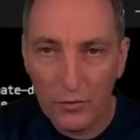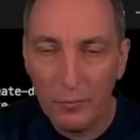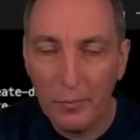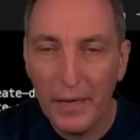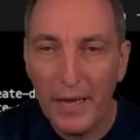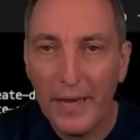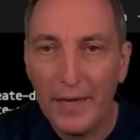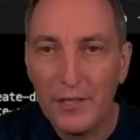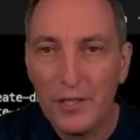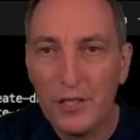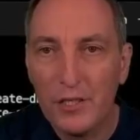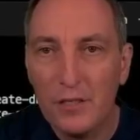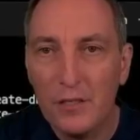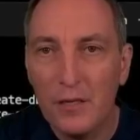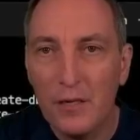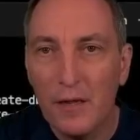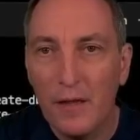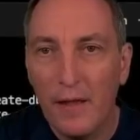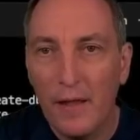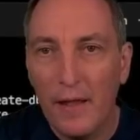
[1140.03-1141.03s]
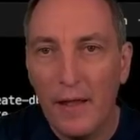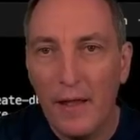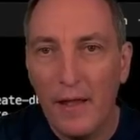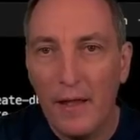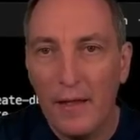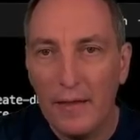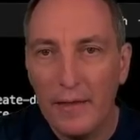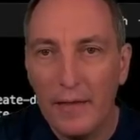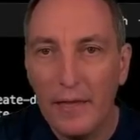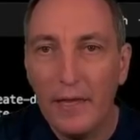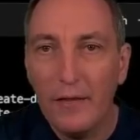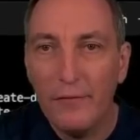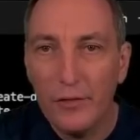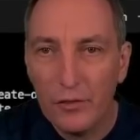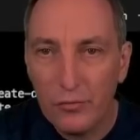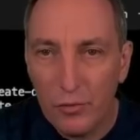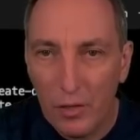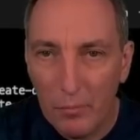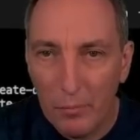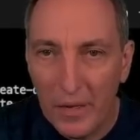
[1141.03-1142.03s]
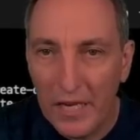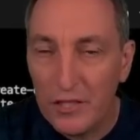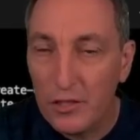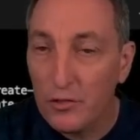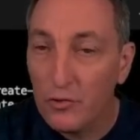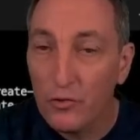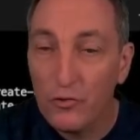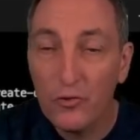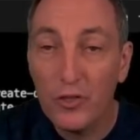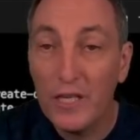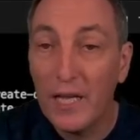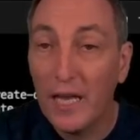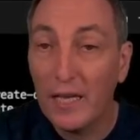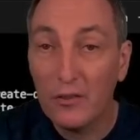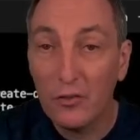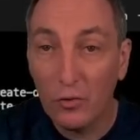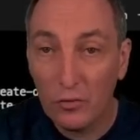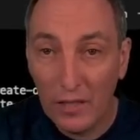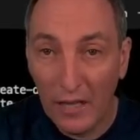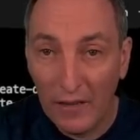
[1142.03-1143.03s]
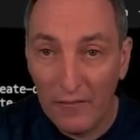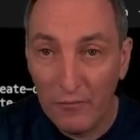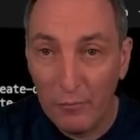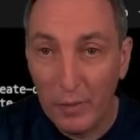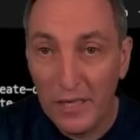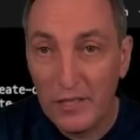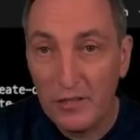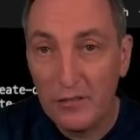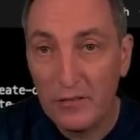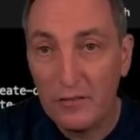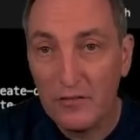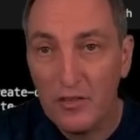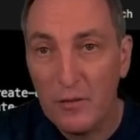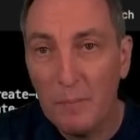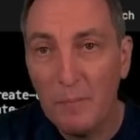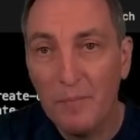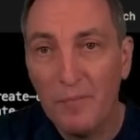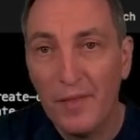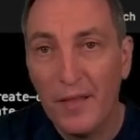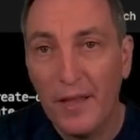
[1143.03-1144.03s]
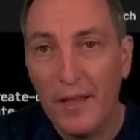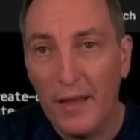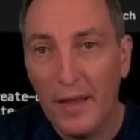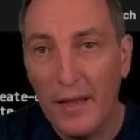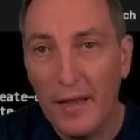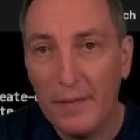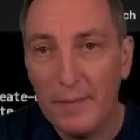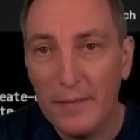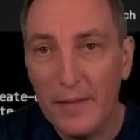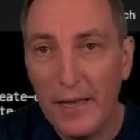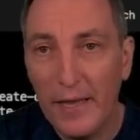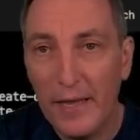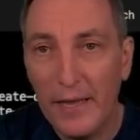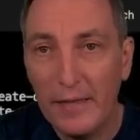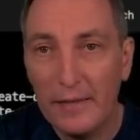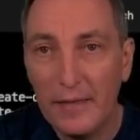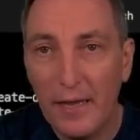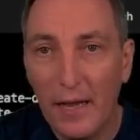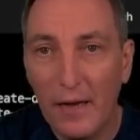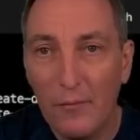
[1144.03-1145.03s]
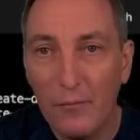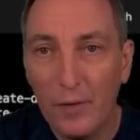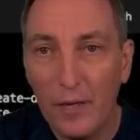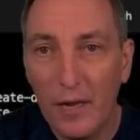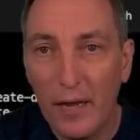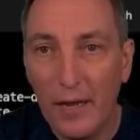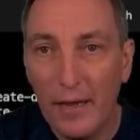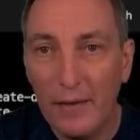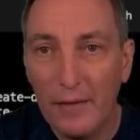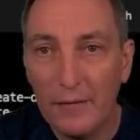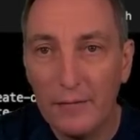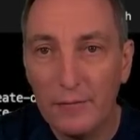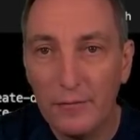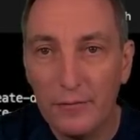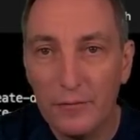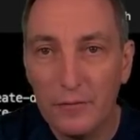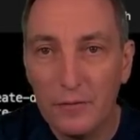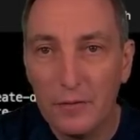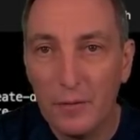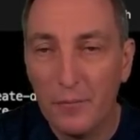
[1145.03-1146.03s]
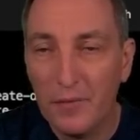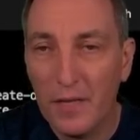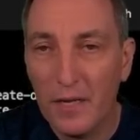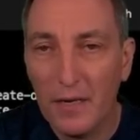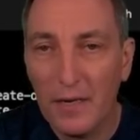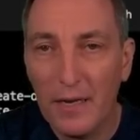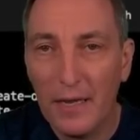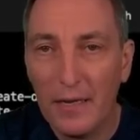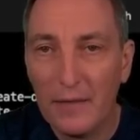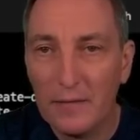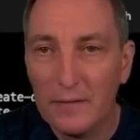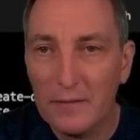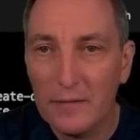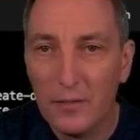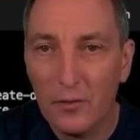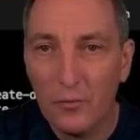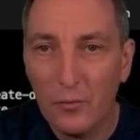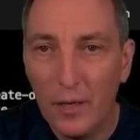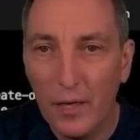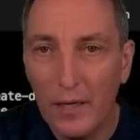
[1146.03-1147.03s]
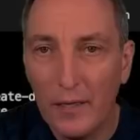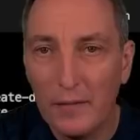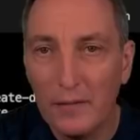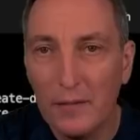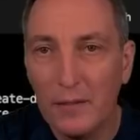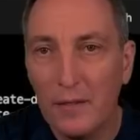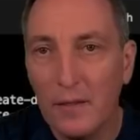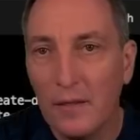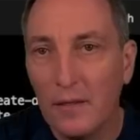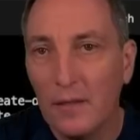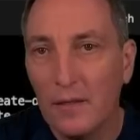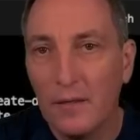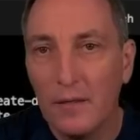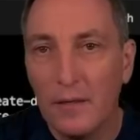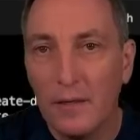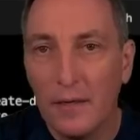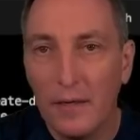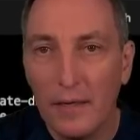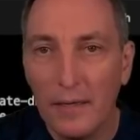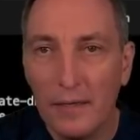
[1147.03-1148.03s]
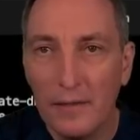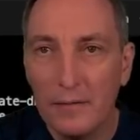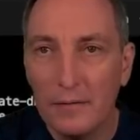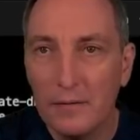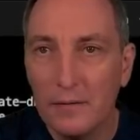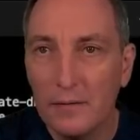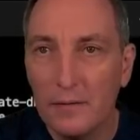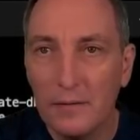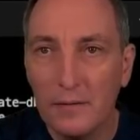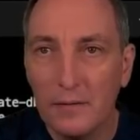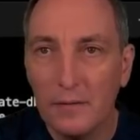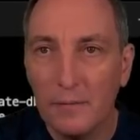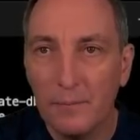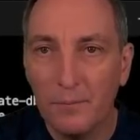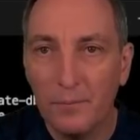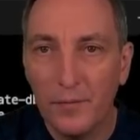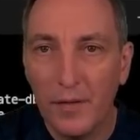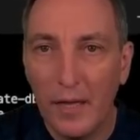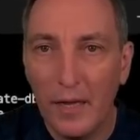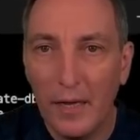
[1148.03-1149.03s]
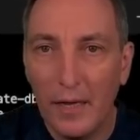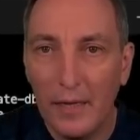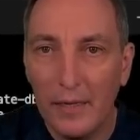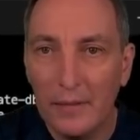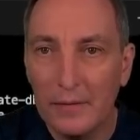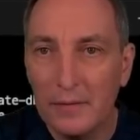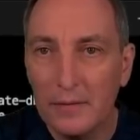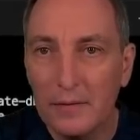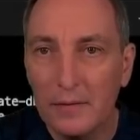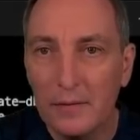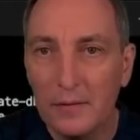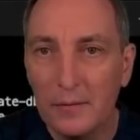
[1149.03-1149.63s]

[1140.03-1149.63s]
patch, eventual patch. Usually I don't have patches. And then I will have something like 01 and add,